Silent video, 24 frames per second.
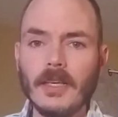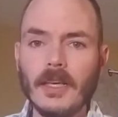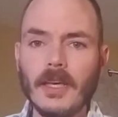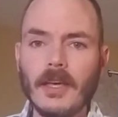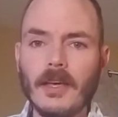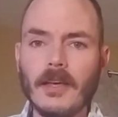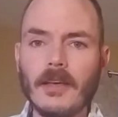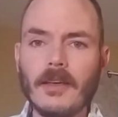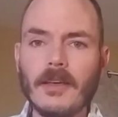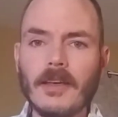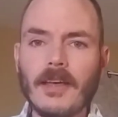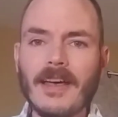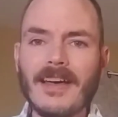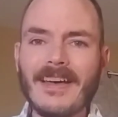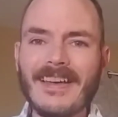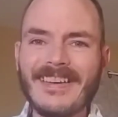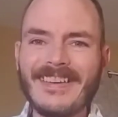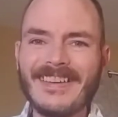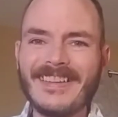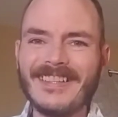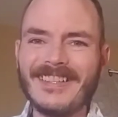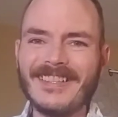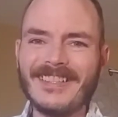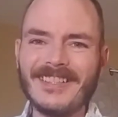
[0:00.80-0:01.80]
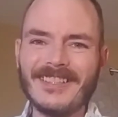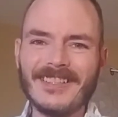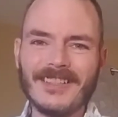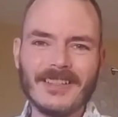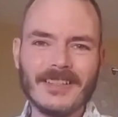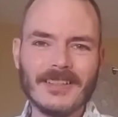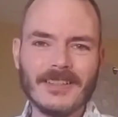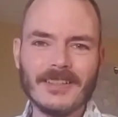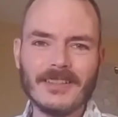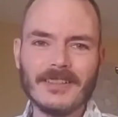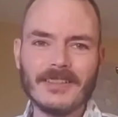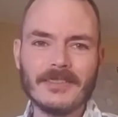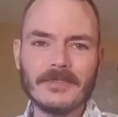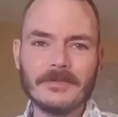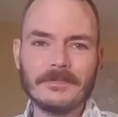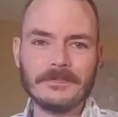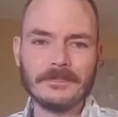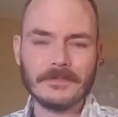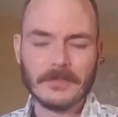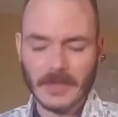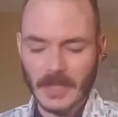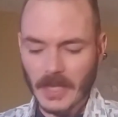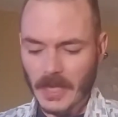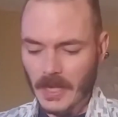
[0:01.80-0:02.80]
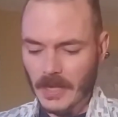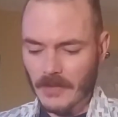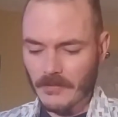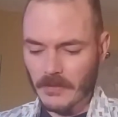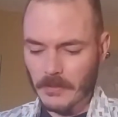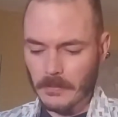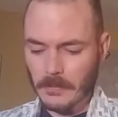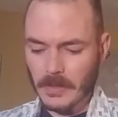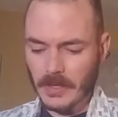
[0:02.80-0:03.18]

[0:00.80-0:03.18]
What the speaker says: Hi. I haven't